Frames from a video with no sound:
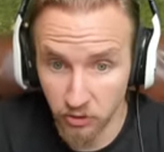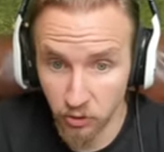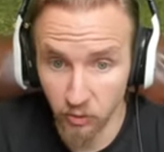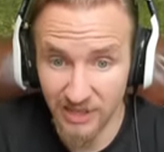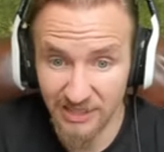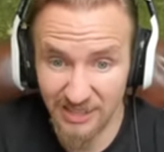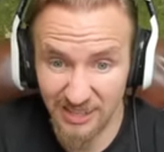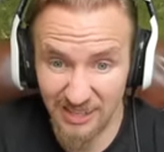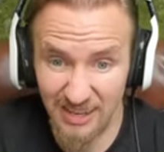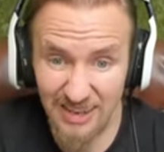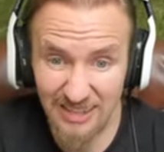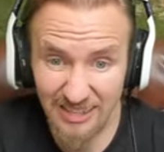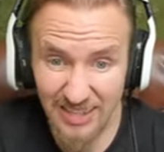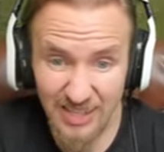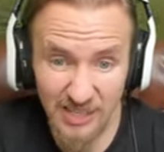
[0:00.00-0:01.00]
Great
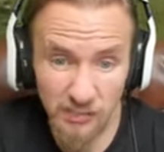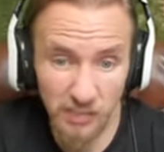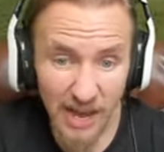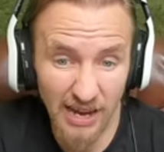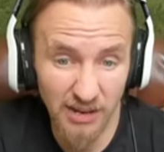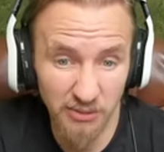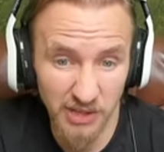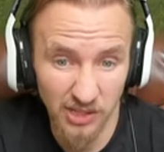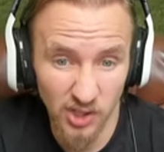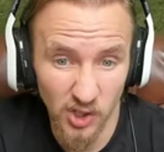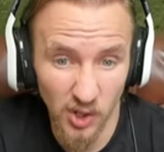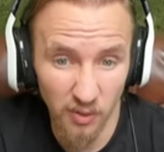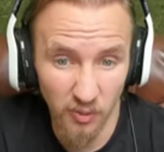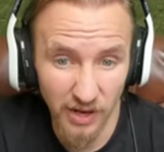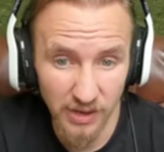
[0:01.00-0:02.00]
start to this battle with a
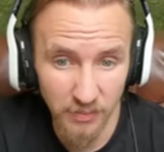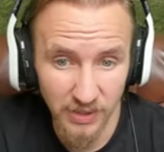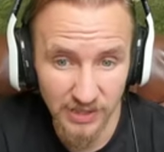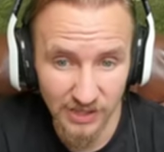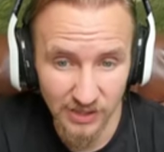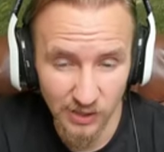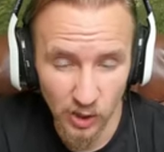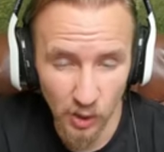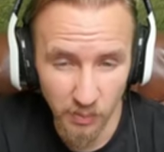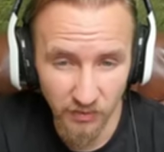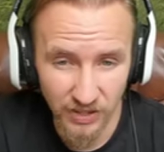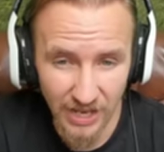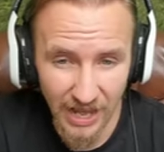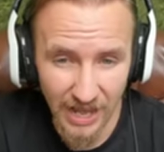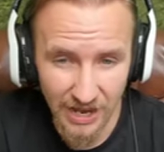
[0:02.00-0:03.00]
shot right up into the top of
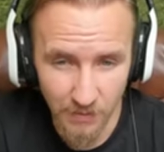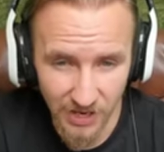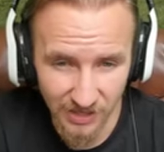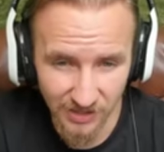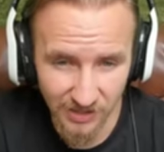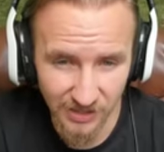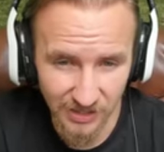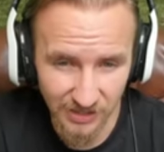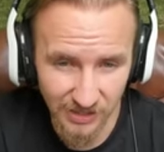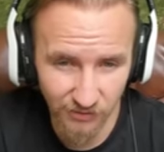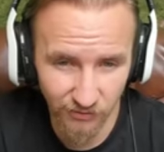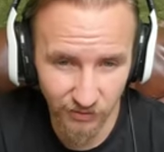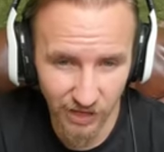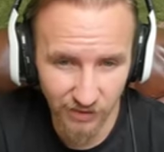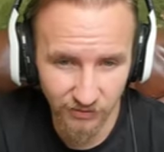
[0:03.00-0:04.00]
the AMX
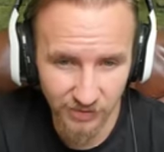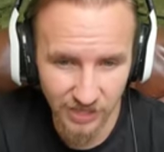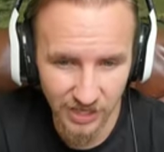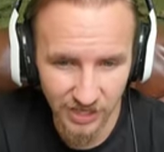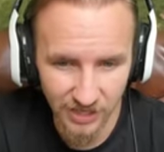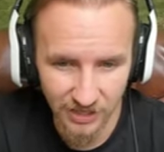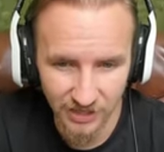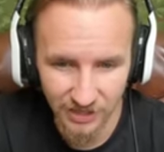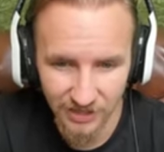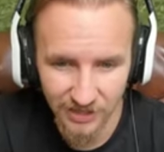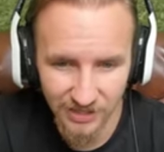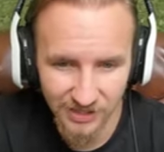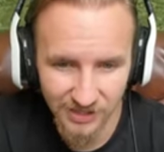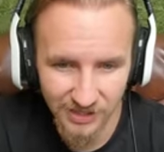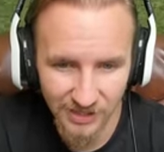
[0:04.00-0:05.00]
65T. And in
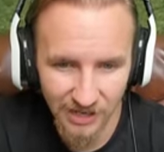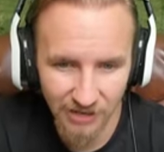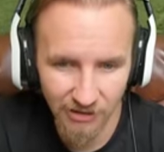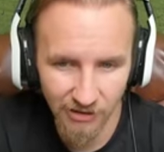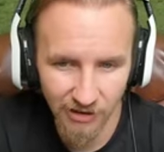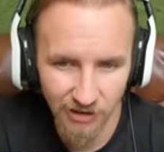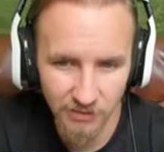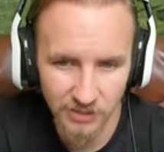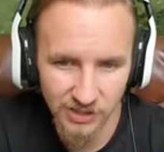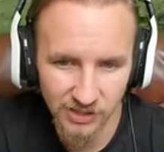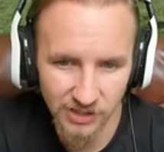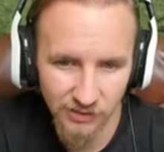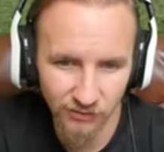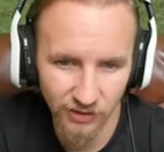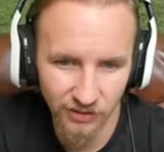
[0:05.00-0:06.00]
this scenario, I almost
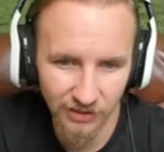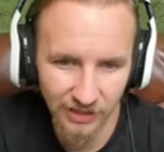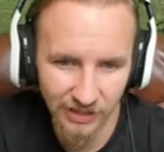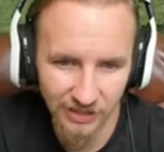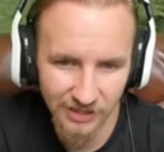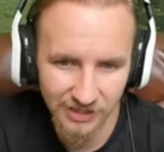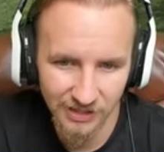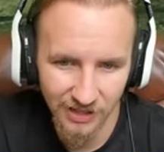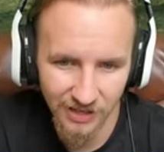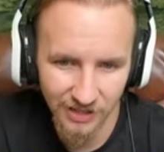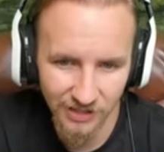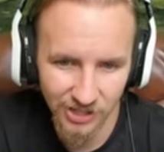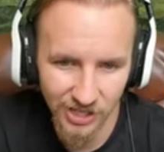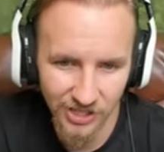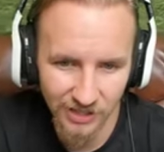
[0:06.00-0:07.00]
just feel like it's kind
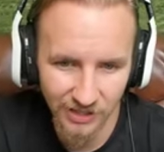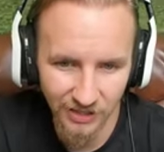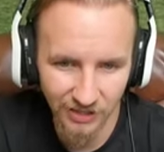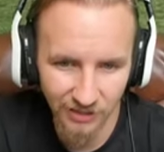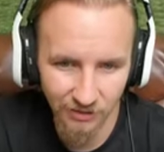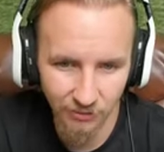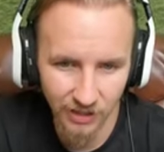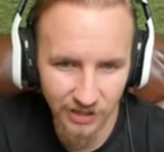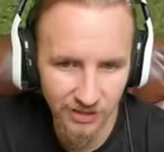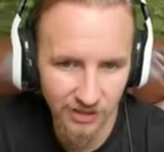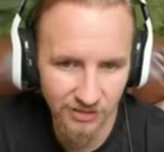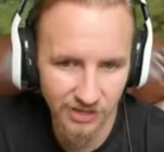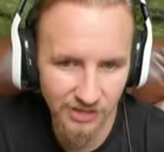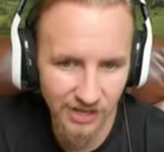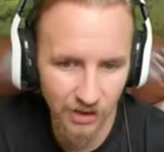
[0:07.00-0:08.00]
of cheating in a way. You
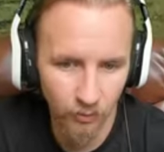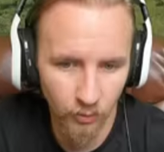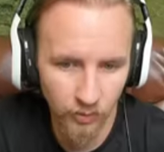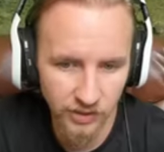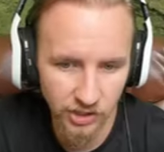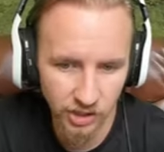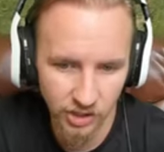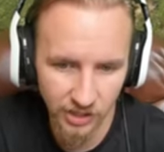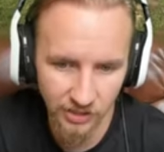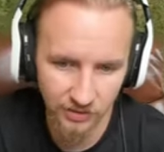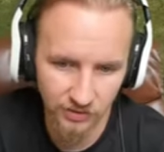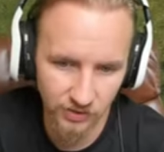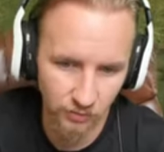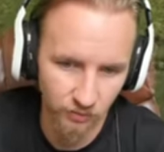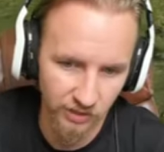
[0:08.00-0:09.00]
notice how all these
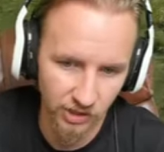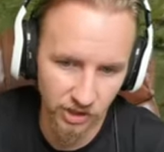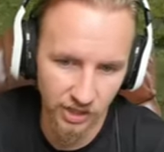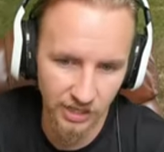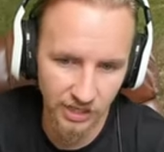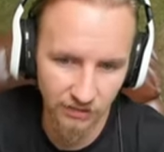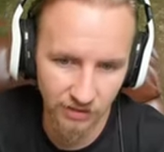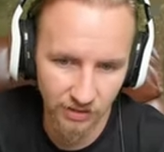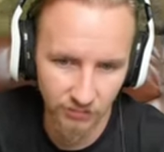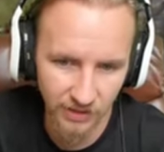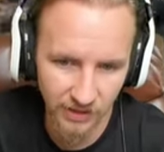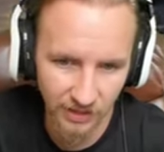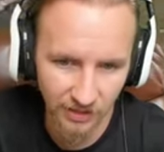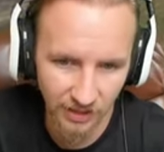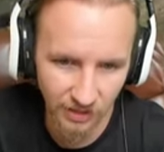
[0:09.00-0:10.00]
shells ricochet even
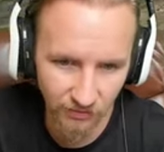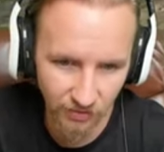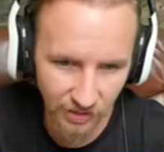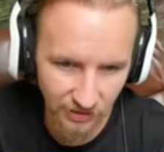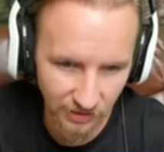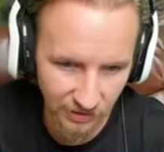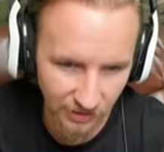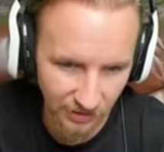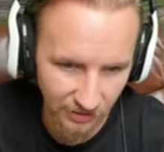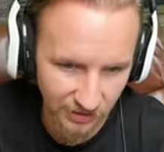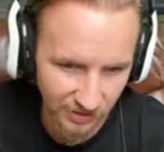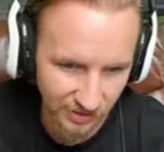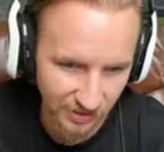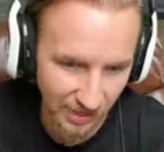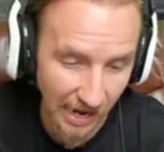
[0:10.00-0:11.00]
when they kind of hit the, the
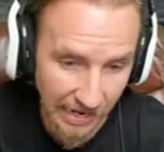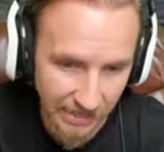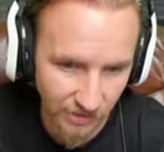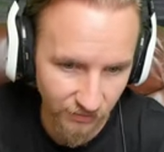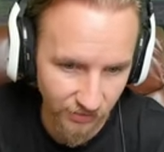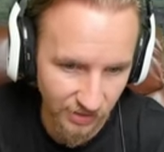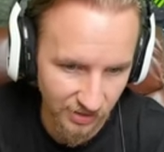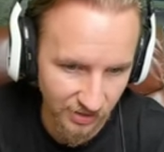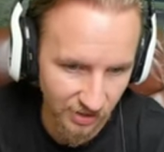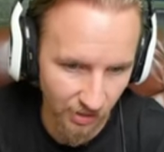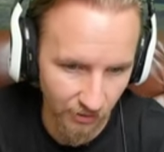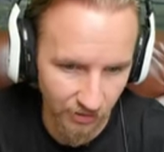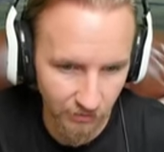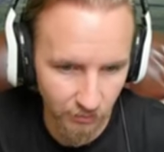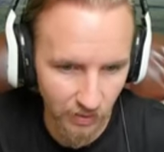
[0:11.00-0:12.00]
side of this
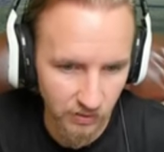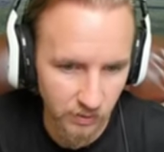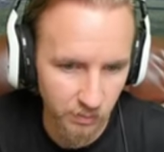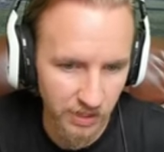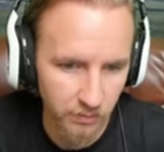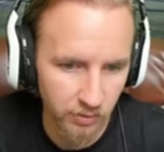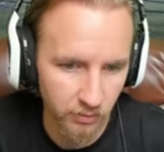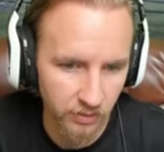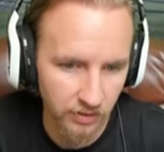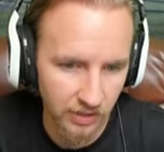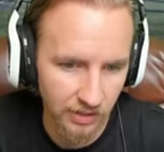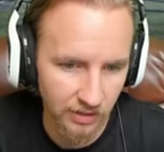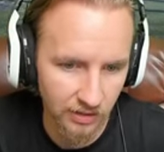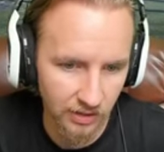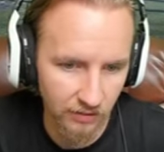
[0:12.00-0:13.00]
turret. Most people would
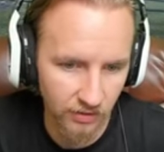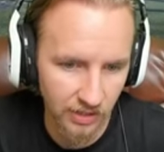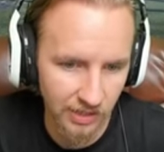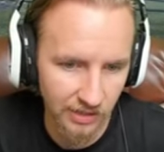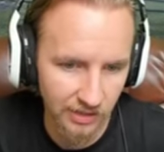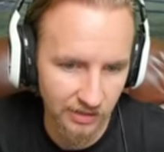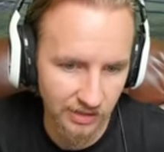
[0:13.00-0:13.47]
think that if you hit a